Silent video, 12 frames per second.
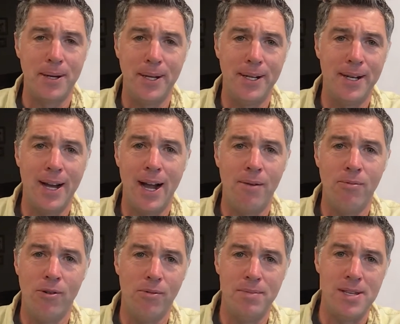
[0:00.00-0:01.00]
but I
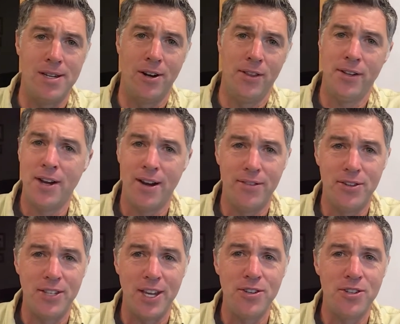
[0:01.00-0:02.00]
won't be in on the
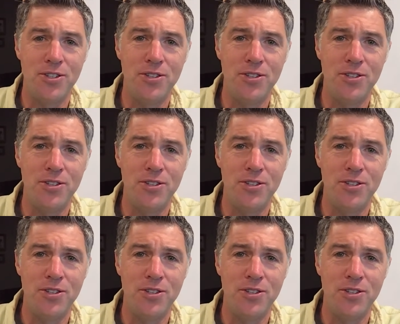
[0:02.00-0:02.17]
conversation.